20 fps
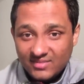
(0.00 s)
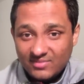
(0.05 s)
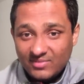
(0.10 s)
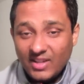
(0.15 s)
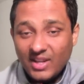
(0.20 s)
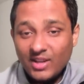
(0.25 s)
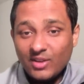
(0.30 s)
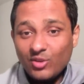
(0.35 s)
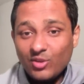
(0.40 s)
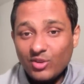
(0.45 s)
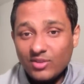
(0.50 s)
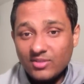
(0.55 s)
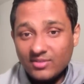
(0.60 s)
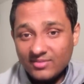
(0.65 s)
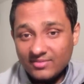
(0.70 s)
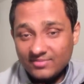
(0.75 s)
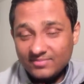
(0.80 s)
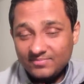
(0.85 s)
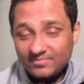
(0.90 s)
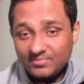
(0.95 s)
My god.
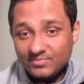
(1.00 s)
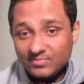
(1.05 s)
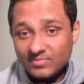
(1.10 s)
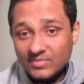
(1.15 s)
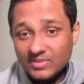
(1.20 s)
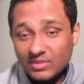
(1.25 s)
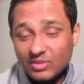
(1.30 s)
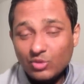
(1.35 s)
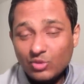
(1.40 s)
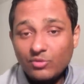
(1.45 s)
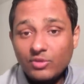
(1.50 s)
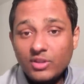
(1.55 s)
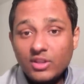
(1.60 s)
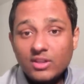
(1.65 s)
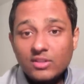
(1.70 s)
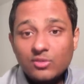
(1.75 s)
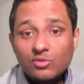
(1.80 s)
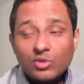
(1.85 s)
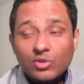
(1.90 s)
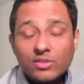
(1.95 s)
So
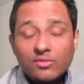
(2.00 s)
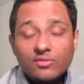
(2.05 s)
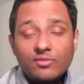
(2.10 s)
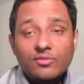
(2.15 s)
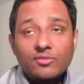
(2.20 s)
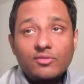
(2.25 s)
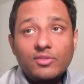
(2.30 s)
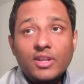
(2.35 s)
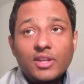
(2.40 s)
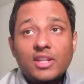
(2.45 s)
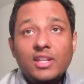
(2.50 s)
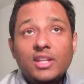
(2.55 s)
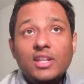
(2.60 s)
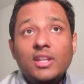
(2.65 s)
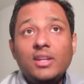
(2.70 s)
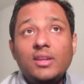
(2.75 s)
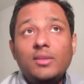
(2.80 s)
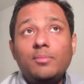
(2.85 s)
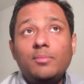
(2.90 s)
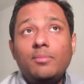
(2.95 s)
Venus was
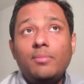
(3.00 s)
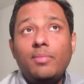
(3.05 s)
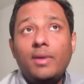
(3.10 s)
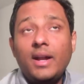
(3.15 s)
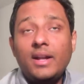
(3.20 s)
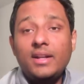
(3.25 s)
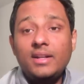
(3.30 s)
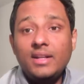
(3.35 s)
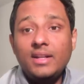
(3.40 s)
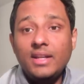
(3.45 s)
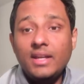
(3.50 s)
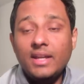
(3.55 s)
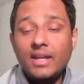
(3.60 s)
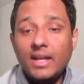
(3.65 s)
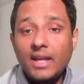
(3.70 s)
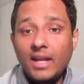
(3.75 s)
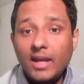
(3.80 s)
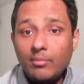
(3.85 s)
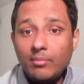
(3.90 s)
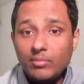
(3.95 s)
very badly
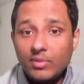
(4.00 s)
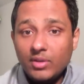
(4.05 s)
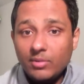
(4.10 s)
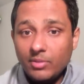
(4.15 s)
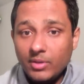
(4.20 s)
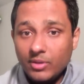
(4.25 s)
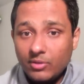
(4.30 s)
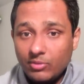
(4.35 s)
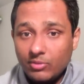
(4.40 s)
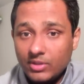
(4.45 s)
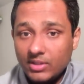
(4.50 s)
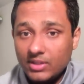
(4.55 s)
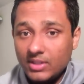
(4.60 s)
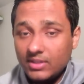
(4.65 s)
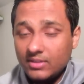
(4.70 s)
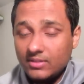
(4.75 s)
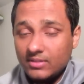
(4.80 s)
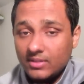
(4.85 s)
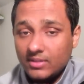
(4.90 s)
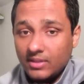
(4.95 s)
hemmed between
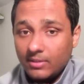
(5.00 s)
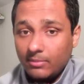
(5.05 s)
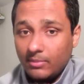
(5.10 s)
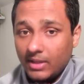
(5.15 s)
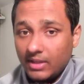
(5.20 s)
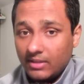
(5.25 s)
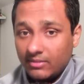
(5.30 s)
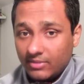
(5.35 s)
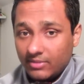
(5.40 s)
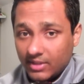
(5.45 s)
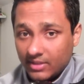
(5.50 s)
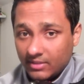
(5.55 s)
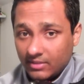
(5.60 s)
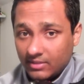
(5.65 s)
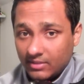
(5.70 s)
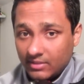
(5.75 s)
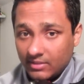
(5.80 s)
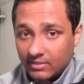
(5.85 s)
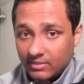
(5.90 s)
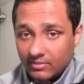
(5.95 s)
these three
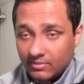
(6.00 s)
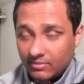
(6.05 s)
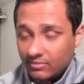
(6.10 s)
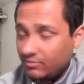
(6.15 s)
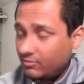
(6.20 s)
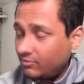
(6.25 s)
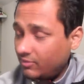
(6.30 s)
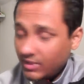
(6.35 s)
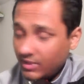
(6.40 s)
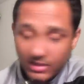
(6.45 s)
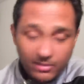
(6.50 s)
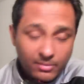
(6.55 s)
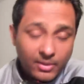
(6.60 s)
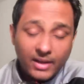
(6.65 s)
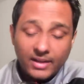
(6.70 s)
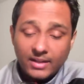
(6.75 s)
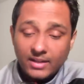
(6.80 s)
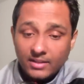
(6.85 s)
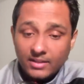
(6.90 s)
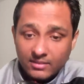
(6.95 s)
malefics. Very
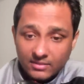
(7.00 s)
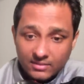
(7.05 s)
badly.